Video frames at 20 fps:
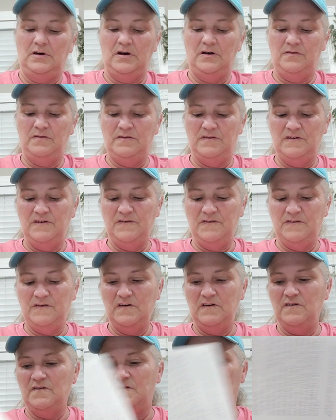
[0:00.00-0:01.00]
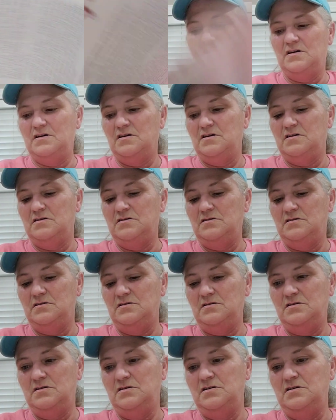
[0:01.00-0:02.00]
And this is
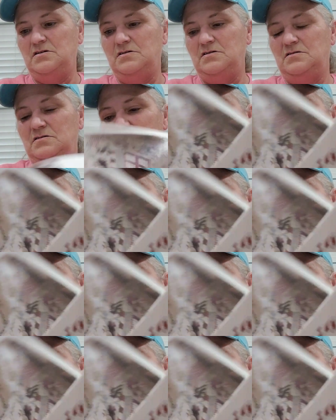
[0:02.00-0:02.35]
in